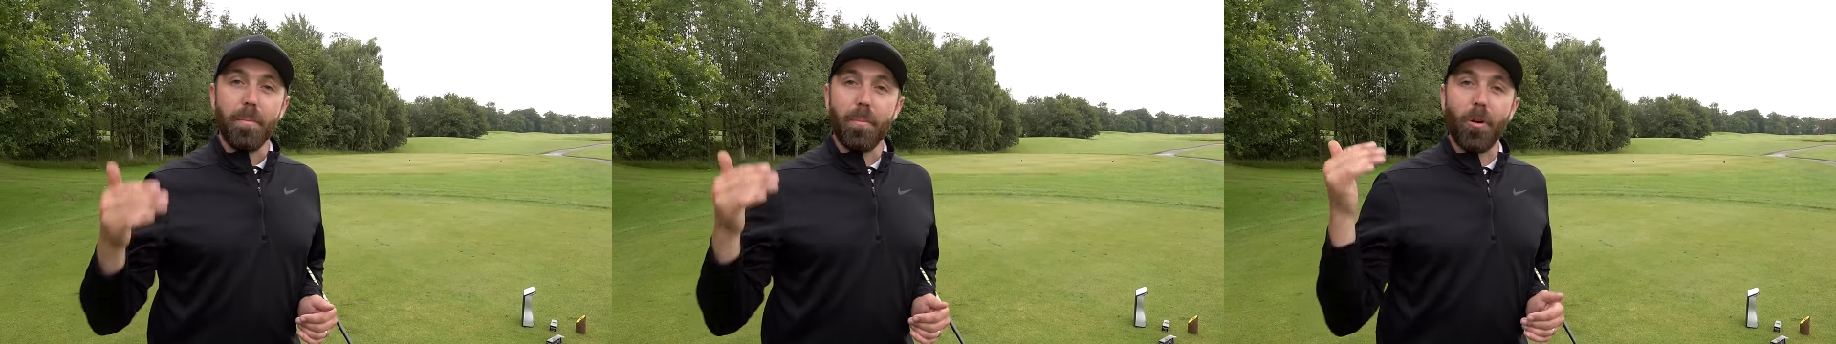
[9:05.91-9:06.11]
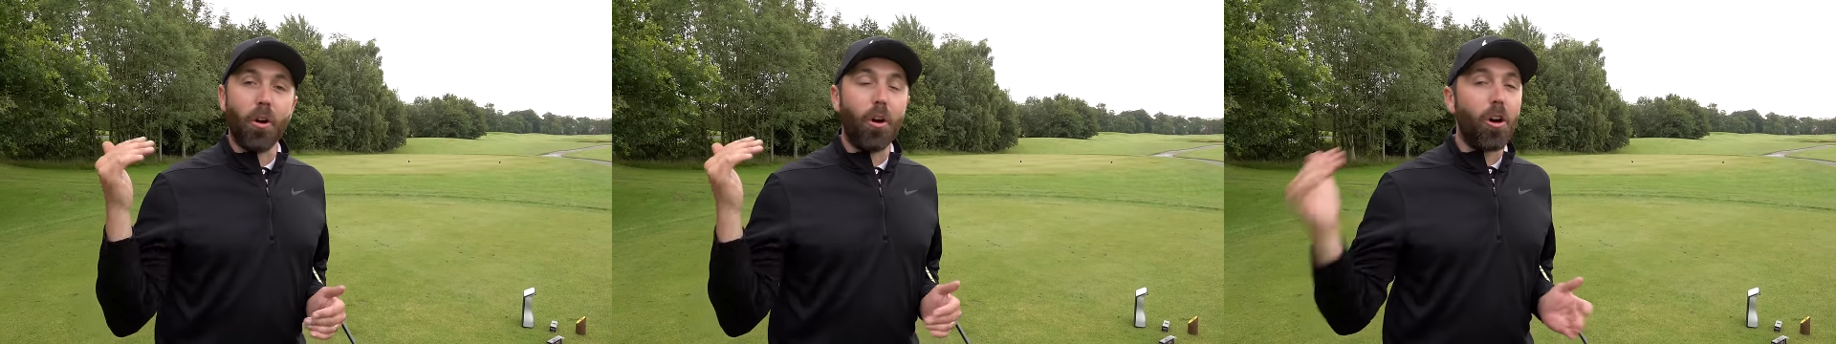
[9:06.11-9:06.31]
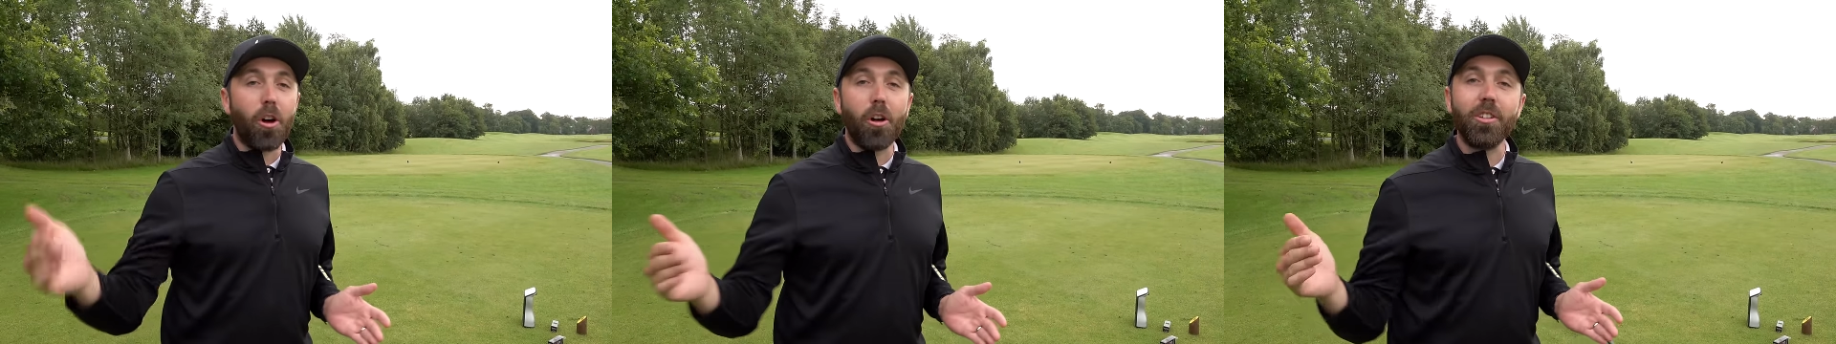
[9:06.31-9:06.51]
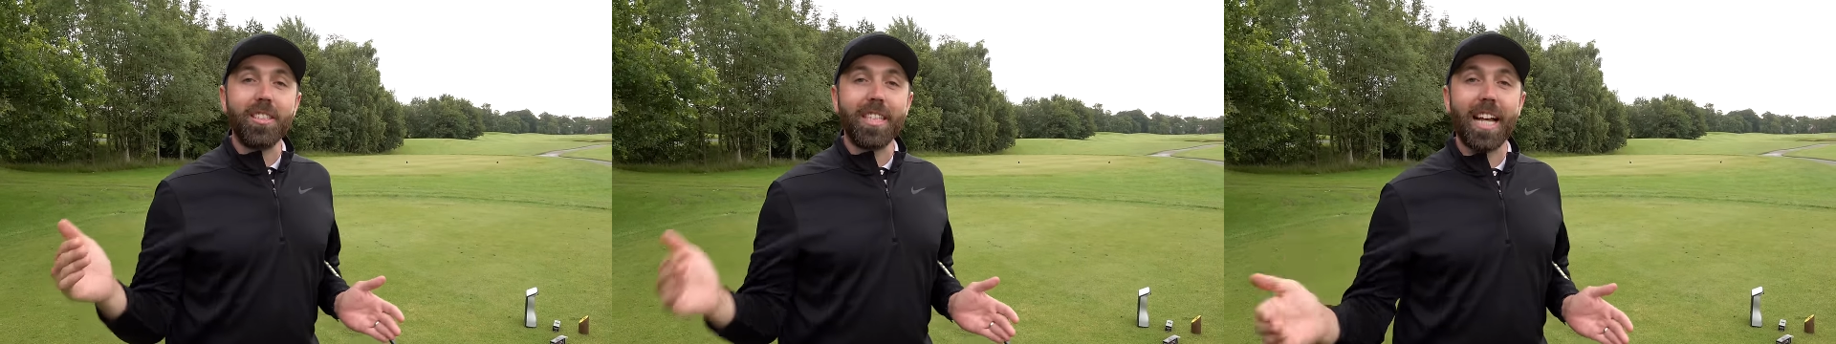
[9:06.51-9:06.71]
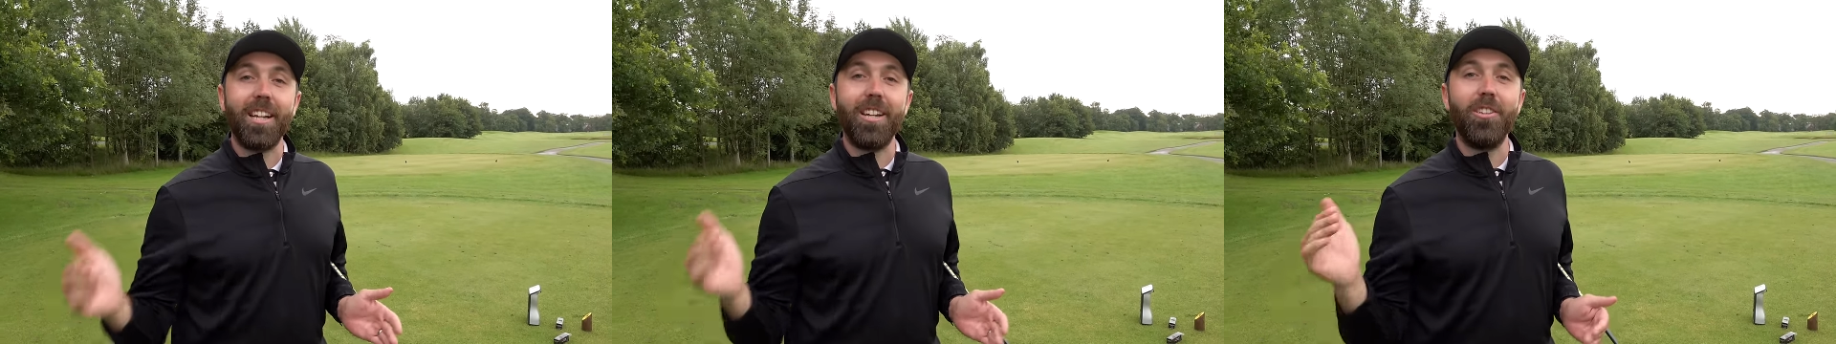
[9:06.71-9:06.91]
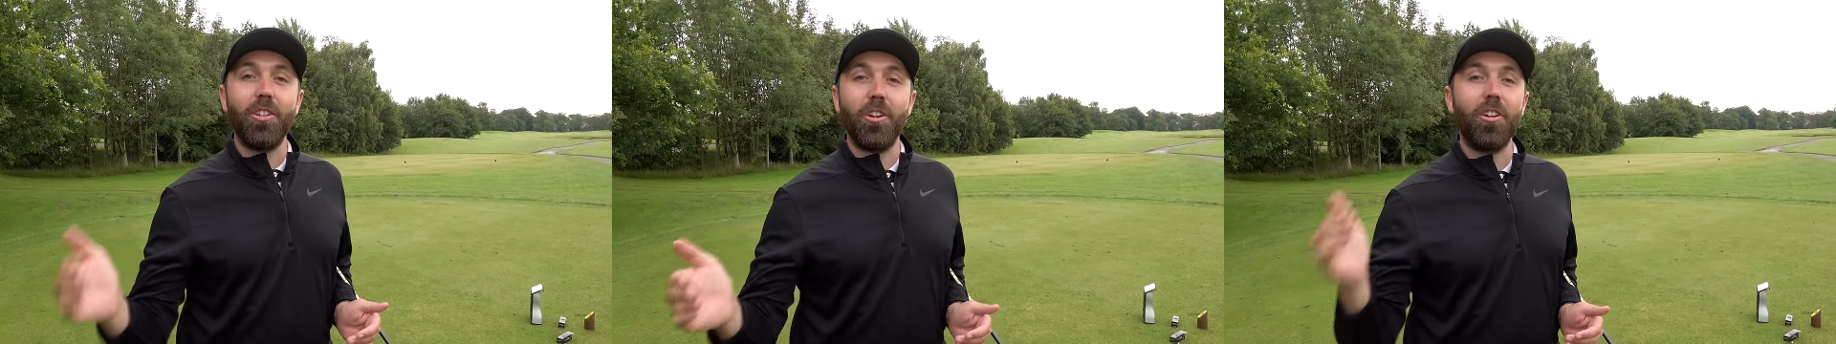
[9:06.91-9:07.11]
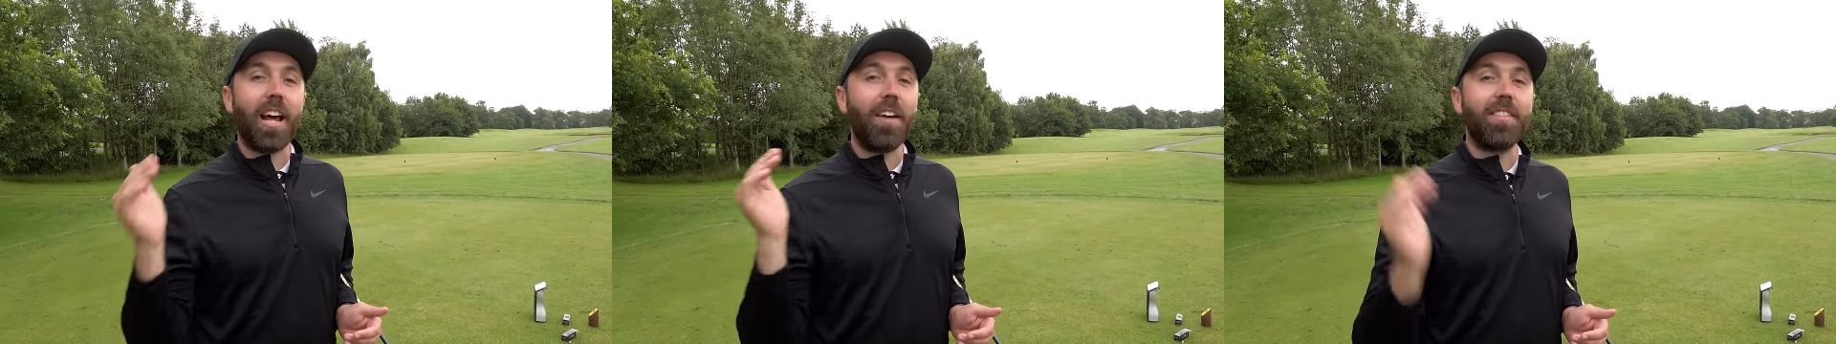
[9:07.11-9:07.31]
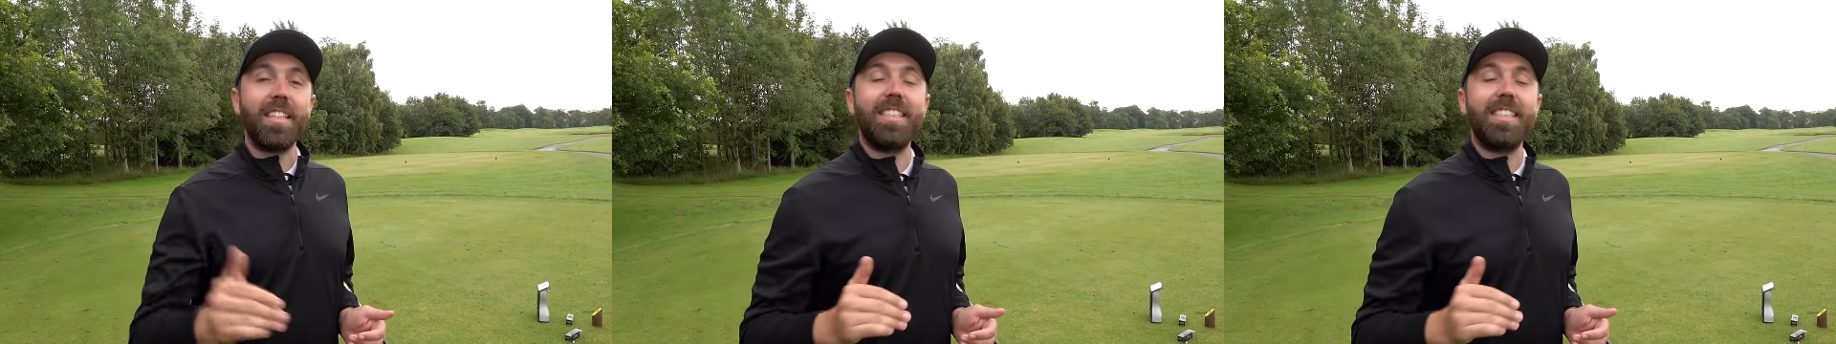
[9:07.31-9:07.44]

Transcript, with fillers: But all said and done, after